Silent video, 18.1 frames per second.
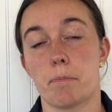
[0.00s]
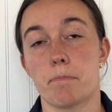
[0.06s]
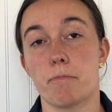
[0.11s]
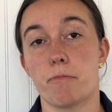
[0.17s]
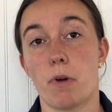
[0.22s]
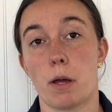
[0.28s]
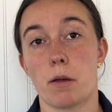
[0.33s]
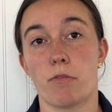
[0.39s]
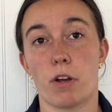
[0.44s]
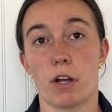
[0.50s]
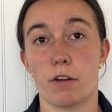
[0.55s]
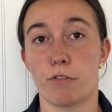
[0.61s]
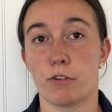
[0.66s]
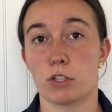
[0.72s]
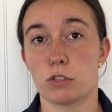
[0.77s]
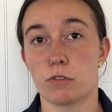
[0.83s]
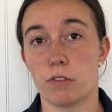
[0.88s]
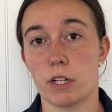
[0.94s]
My very
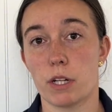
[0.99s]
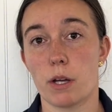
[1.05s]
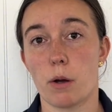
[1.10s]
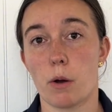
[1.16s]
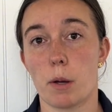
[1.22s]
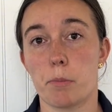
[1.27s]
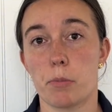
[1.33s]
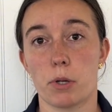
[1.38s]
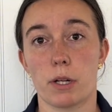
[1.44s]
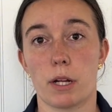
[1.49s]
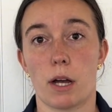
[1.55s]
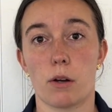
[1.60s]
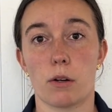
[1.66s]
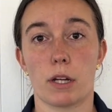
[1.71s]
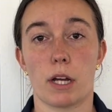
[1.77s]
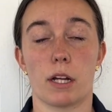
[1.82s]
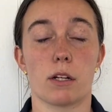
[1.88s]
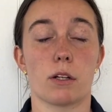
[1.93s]
first video I put
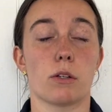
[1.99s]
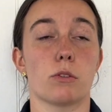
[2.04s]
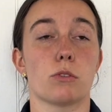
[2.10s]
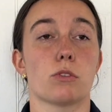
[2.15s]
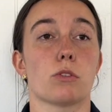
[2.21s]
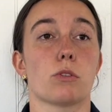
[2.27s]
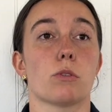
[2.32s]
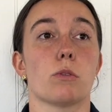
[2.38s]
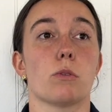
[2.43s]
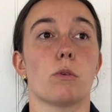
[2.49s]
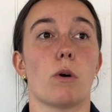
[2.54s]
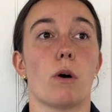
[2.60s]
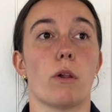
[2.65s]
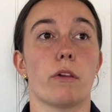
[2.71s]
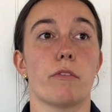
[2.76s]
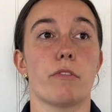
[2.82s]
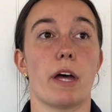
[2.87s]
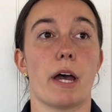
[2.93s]
out kind of goes through
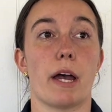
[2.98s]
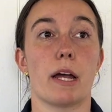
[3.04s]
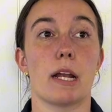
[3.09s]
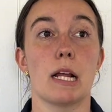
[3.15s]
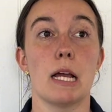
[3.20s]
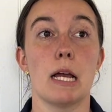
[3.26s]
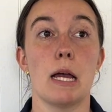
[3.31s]
all of that.